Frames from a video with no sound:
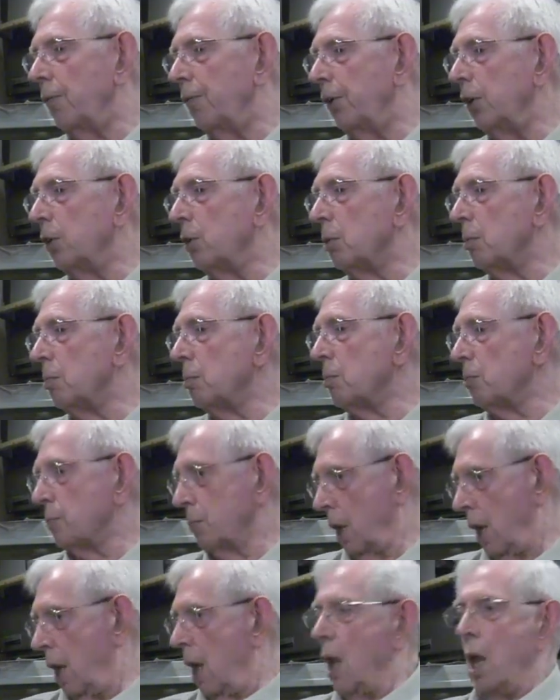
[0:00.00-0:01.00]
film
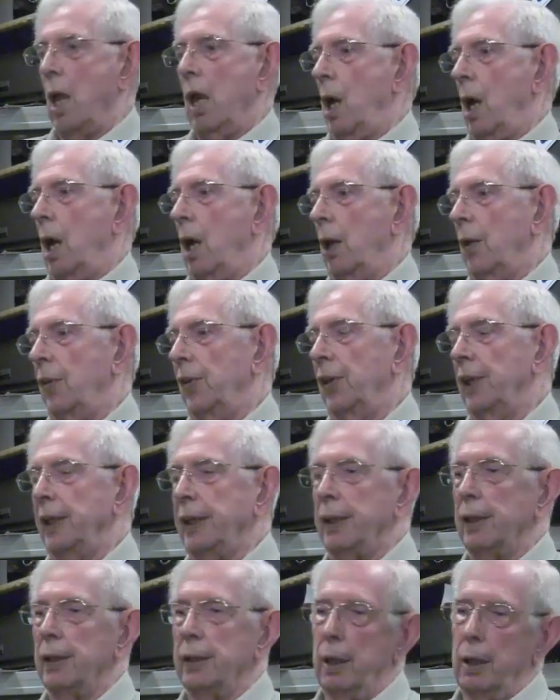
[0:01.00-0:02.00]

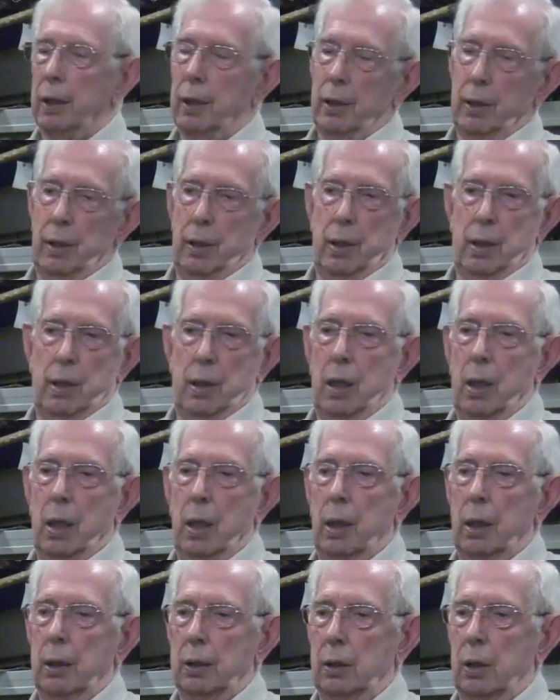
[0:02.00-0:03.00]
the
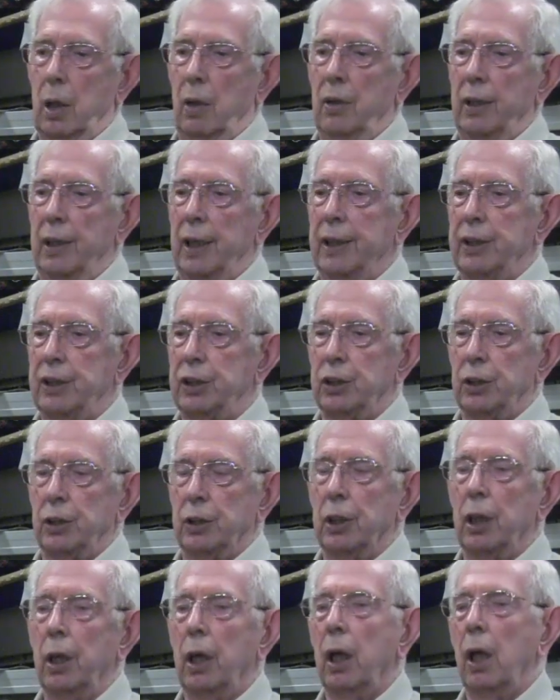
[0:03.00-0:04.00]

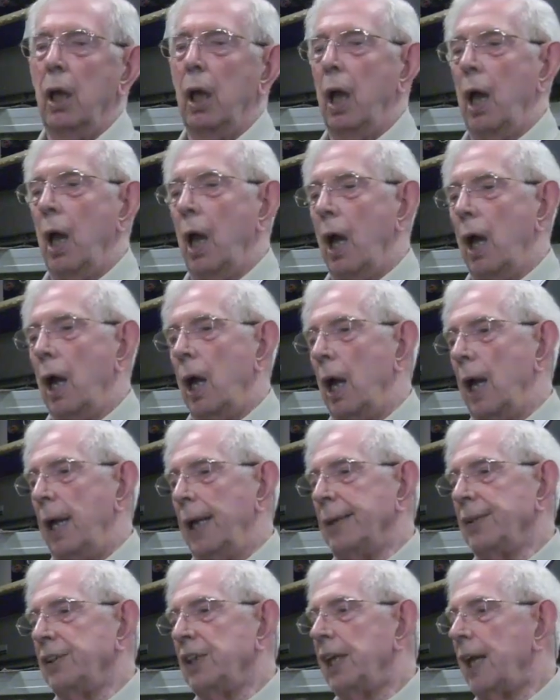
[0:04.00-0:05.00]
coronation
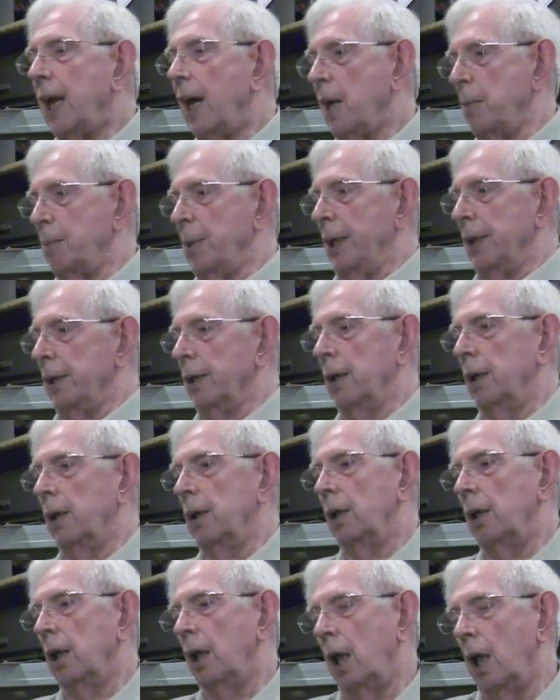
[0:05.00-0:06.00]
in the Abbey.
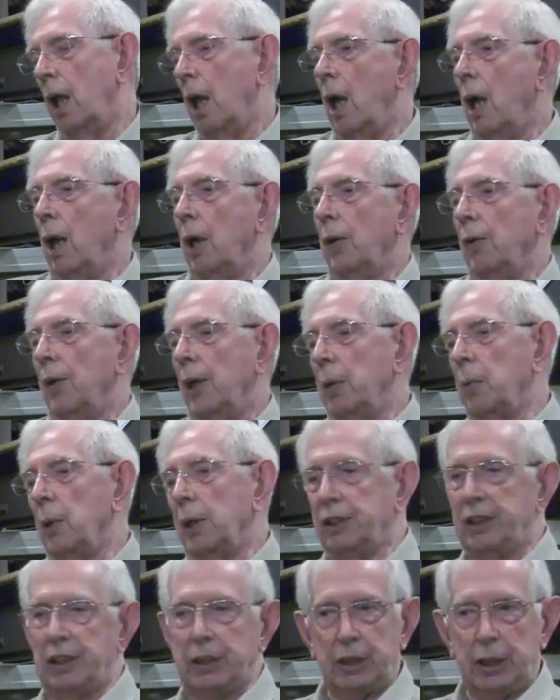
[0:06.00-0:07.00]
They
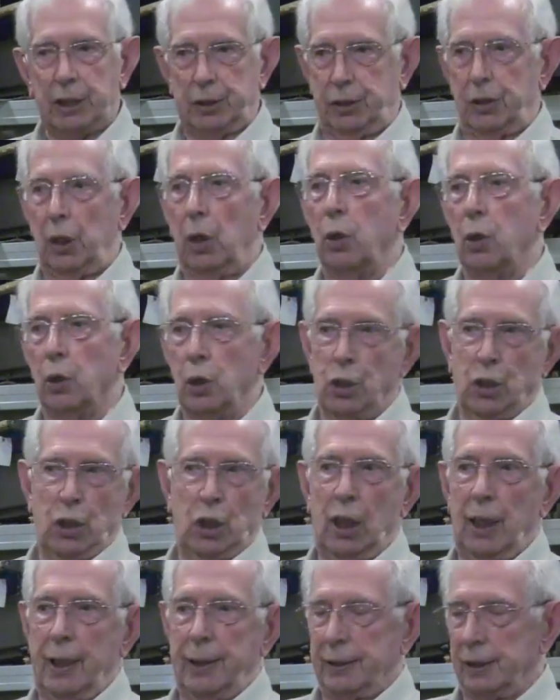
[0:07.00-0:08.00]
wanted just the lords
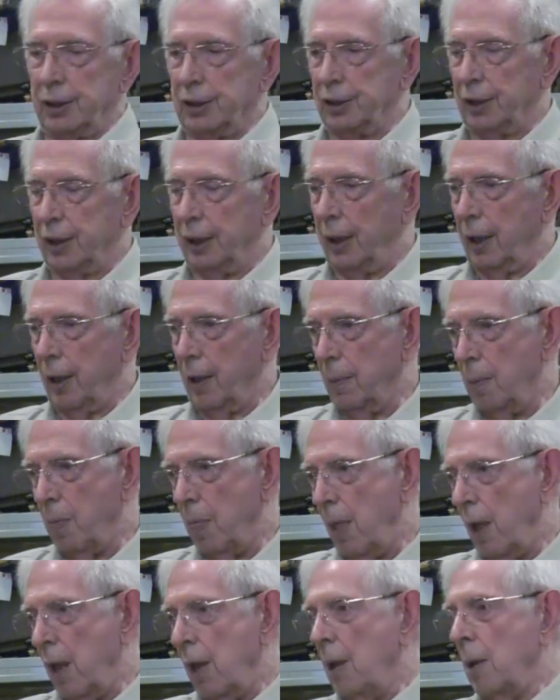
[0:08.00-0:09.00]
and ladies there.
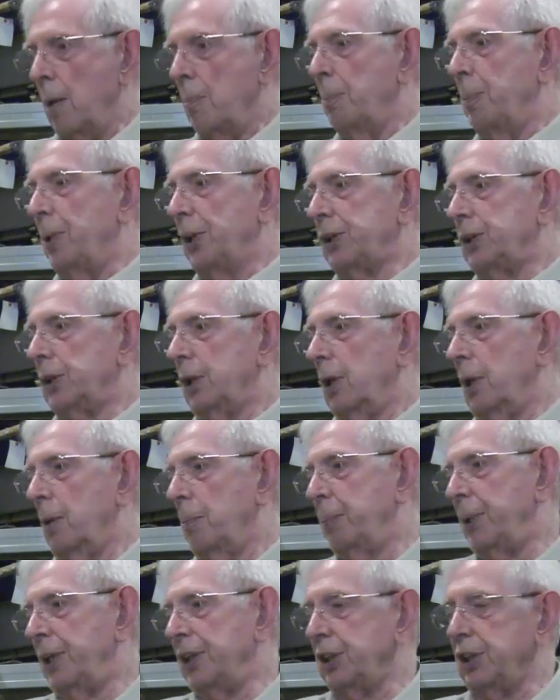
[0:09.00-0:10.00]
But
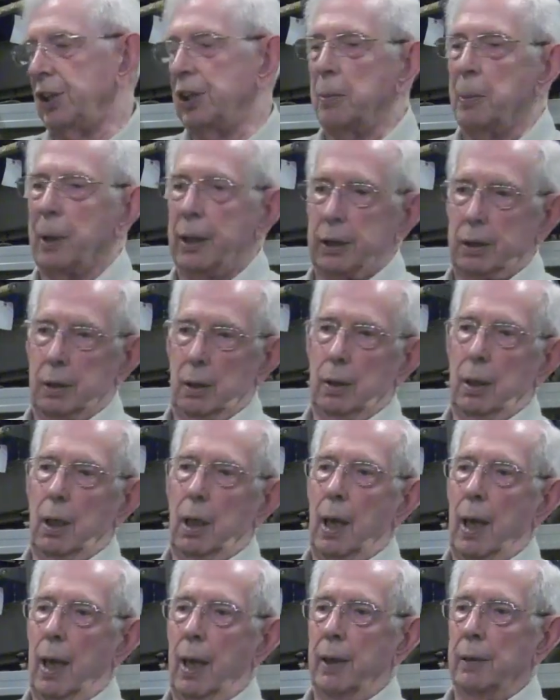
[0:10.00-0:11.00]
Peter Dimmock,
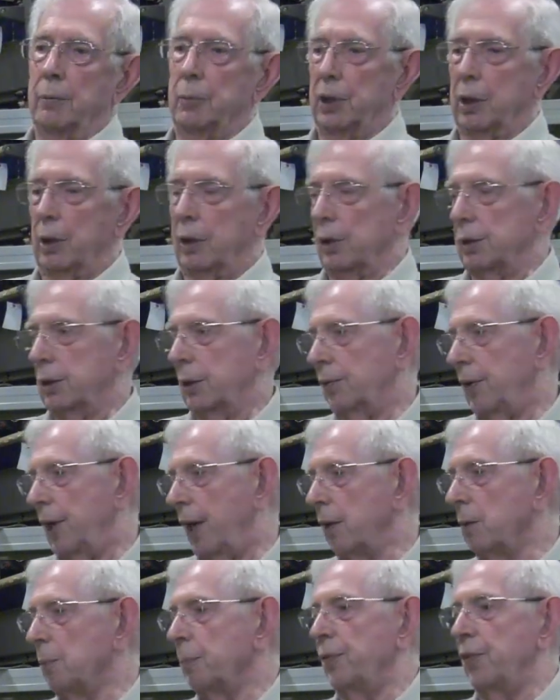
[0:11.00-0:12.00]
and with a lot of
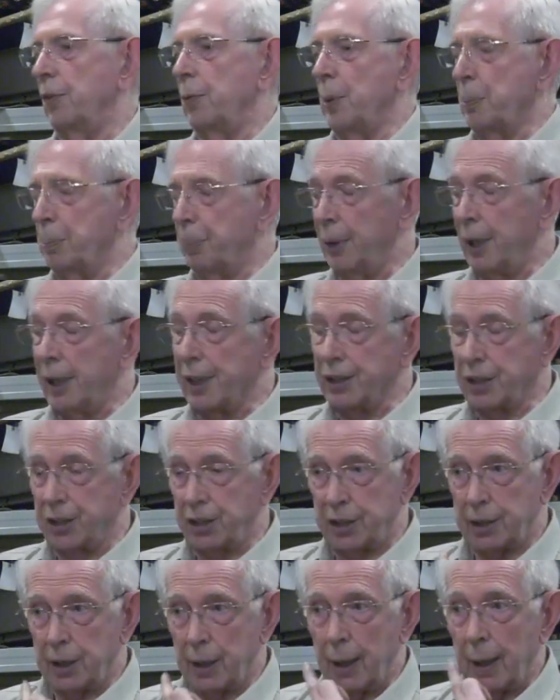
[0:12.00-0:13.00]
help from the
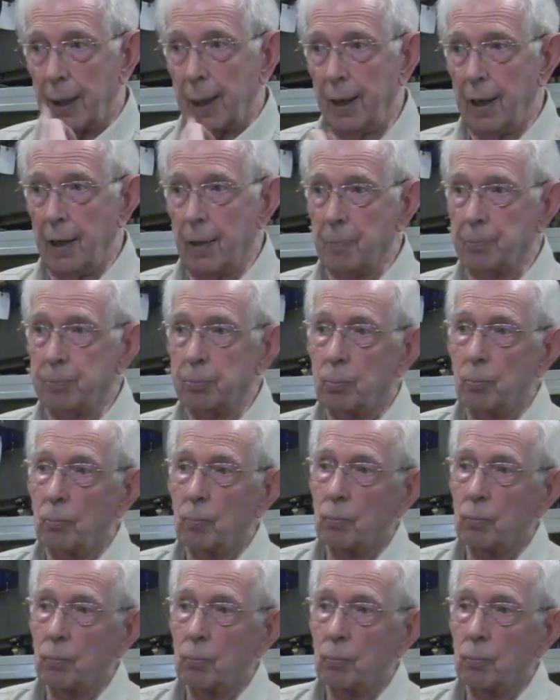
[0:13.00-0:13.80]
press, got